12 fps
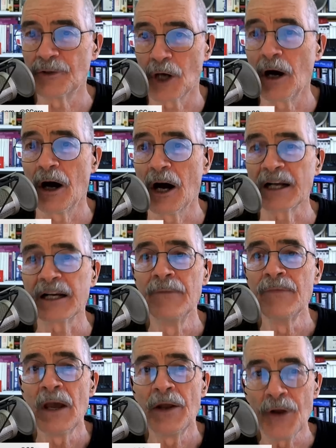dog,
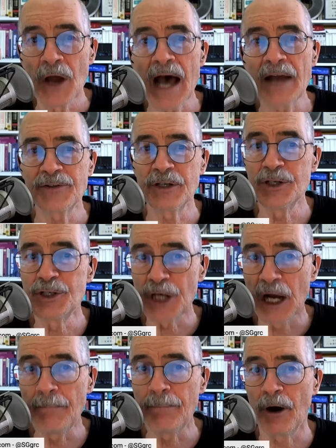not to
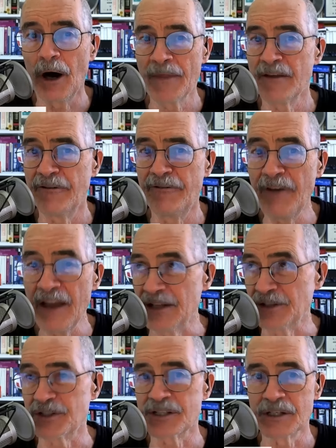jump on the
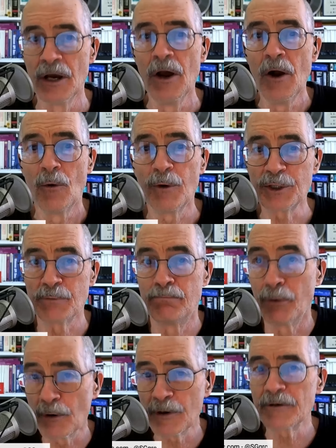fence which
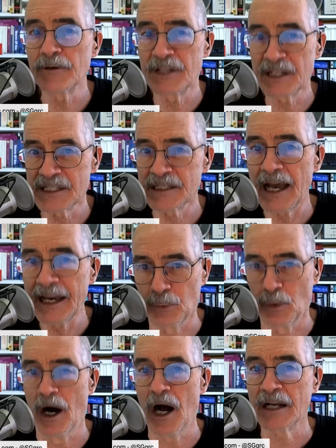bordered the
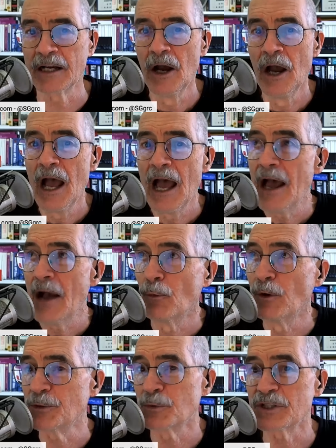sidewalk,
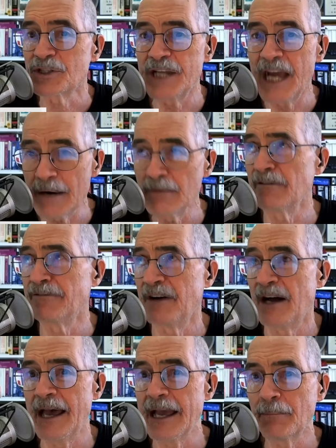which was
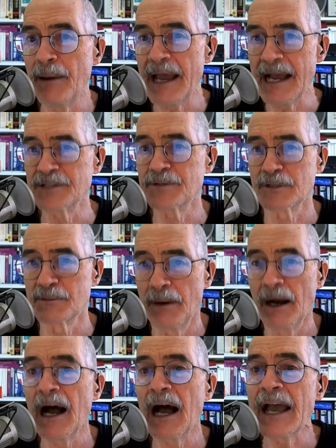terrifying
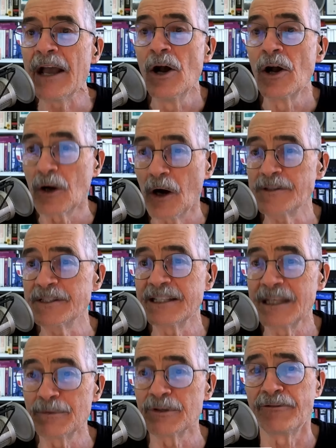passersby, causing
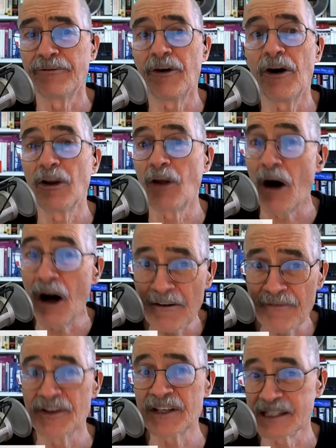them to fall
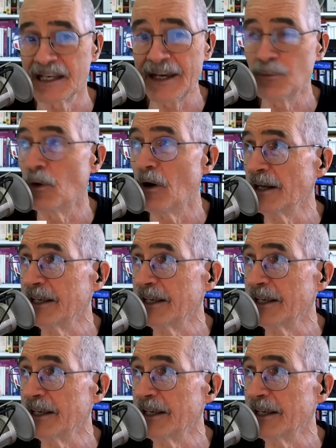off the sidewalk